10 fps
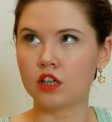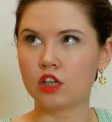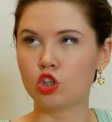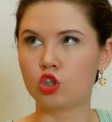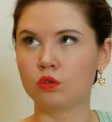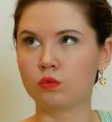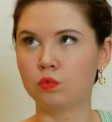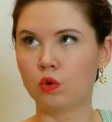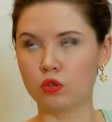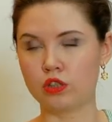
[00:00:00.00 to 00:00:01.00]

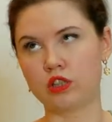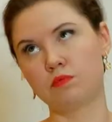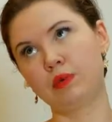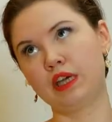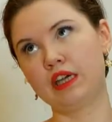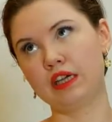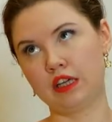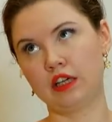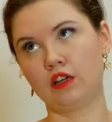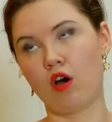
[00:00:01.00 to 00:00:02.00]
towards the
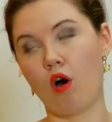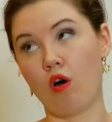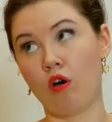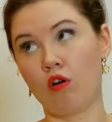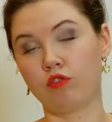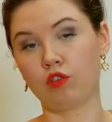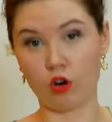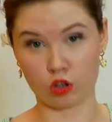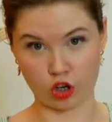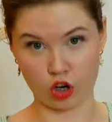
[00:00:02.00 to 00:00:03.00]
beginning of
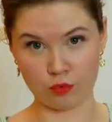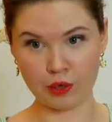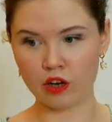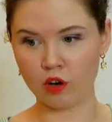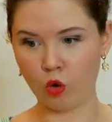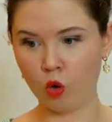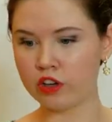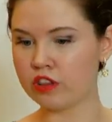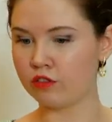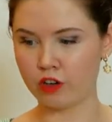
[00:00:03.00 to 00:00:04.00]
October or in
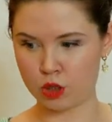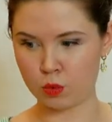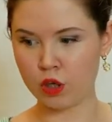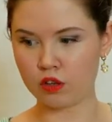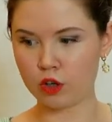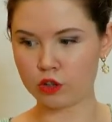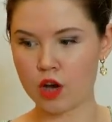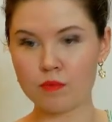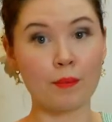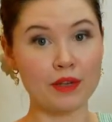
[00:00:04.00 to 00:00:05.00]
the first week of
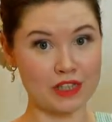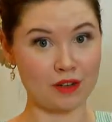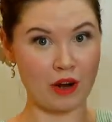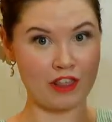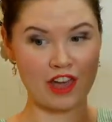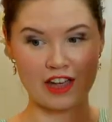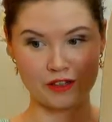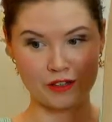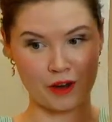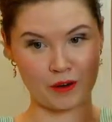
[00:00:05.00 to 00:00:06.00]
October, but somewhere there.
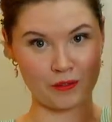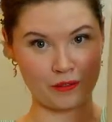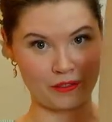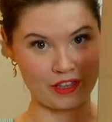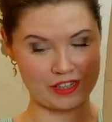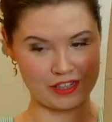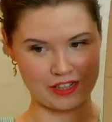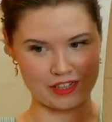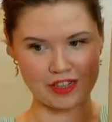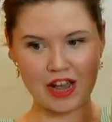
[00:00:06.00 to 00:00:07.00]
So this
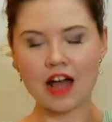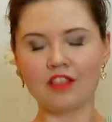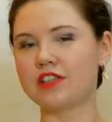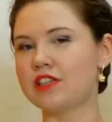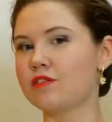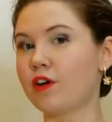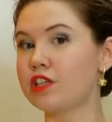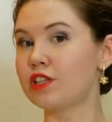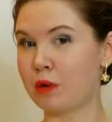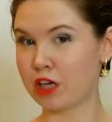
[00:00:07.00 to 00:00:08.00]
is a very
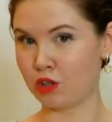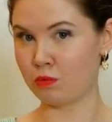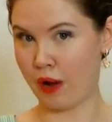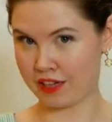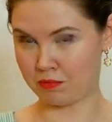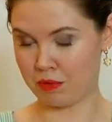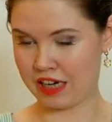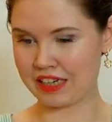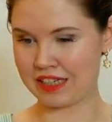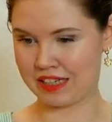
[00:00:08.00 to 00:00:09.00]
special pattern
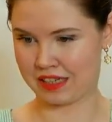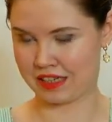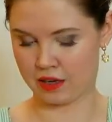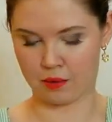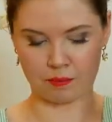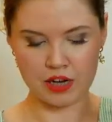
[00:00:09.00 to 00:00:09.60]
making system.